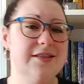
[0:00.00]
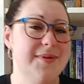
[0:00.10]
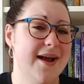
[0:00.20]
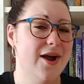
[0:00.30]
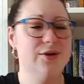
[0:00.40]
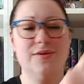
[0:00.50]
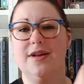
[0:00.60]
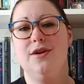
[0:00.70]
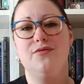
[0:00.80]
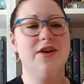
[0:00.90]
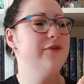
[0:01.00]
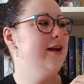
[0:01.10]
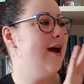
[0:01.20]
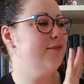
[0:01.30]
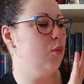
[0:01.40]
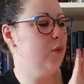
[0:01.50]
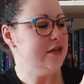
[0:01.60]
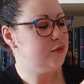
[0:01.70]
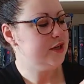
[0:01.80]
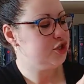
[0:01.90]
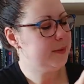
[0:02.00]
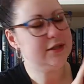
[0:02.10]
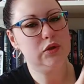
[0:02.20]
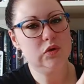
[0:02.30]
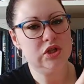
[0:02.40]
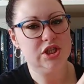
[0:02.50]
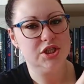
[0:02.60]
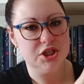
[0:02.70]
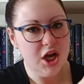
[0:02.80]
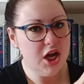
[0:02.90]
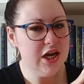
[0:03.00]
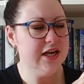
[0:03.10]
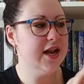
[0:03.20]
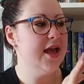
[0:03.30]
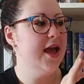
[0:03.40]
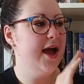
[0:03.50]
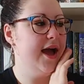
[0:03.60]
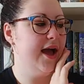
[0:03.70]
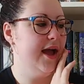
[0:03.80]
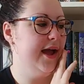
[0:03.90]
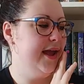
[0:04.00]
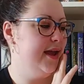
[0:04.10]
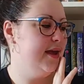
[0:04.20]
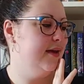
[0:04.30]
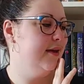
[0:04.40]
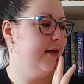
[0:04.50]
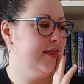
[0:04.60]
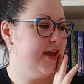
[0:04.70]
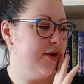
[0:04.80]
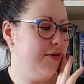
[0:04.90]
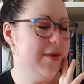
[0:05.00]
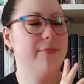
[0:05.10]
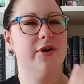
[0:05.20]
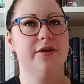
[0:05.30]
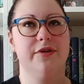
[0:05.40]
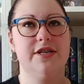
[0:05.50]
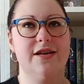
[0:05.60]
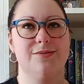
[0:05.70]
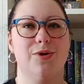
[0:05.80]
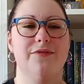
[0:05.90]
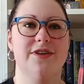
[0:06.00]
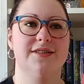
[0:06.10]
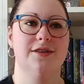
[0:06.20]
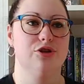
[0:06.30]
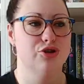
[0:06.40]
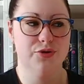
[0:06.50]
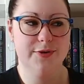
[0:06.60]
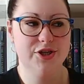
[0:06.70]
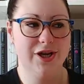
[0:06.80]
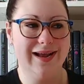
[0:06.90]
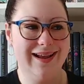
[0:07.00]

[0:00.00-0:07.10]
This week I also did a reread of Windwitch by Susan Dennard. I, I think I remembered and retained more of this than The Truthwitch.